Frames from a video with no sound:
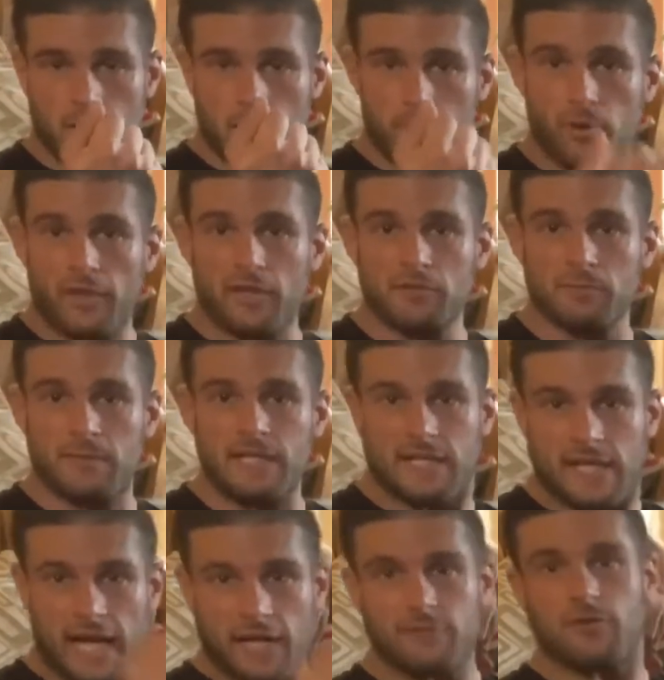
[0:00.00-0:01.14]
But that doesn't mean you
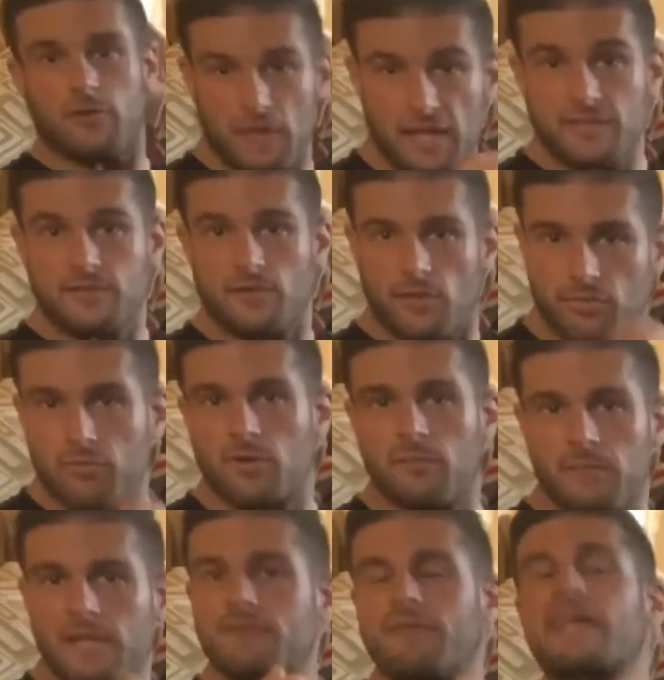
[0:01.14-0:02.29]
kind of do this through the
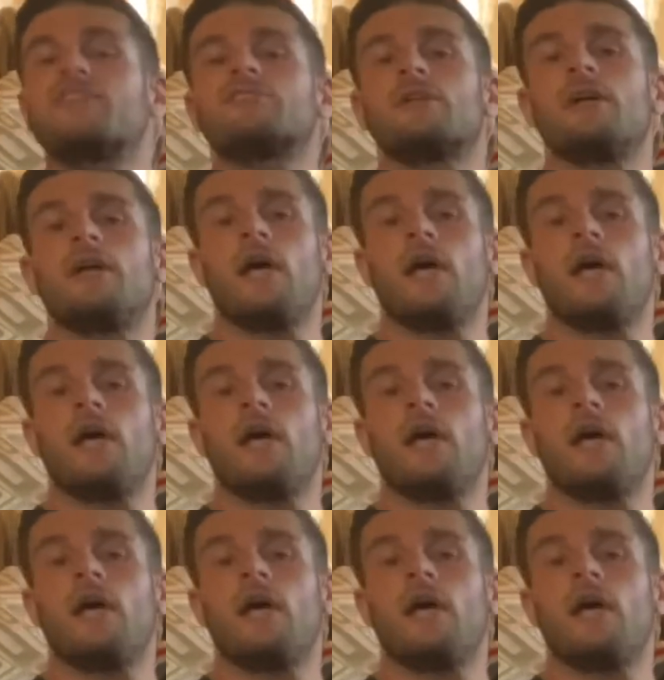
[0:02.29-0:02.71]
mid and range.